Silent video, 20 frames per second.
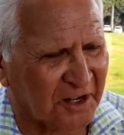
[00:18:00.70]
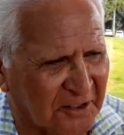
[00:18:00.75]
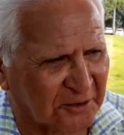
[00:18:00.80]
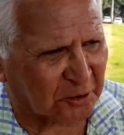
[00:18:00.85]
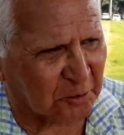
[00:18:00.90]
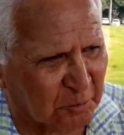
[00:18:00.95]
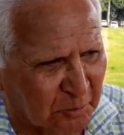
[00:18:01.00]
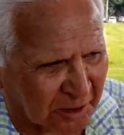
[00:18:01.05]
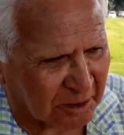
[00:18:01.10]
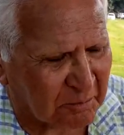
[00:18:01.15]
Thank
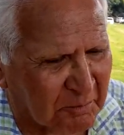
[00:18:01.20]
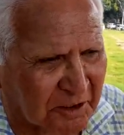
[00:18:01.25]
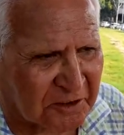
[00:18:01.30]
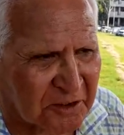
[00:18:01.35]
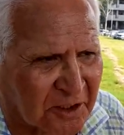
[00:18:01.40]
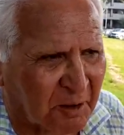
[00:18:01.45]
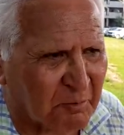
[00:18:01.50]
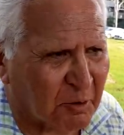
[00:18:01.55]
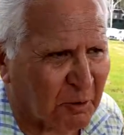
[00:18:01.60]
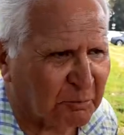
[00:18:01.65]
you very much.
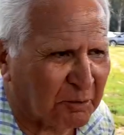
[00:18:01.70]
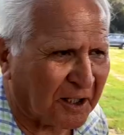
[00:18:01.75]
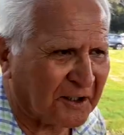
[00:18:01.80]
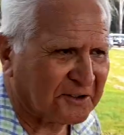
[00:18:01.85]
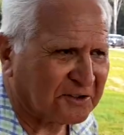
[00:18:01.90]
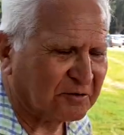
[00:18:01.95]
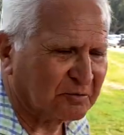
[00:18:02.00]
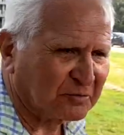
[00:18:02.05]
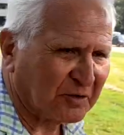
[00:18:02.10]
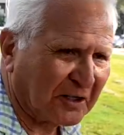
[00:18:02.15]
I'm obliged.
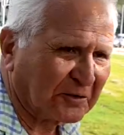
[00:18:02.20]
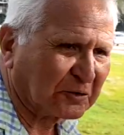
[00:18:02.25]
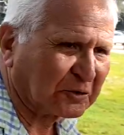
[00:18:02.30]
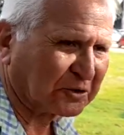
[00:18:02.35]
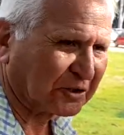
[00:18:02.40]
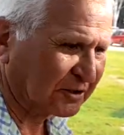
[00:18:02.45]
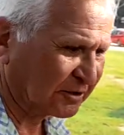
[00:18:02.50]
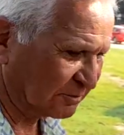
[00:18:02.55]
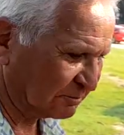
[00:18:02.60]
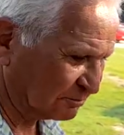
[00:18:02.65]
Thank you,
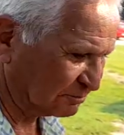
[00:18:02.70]
sir.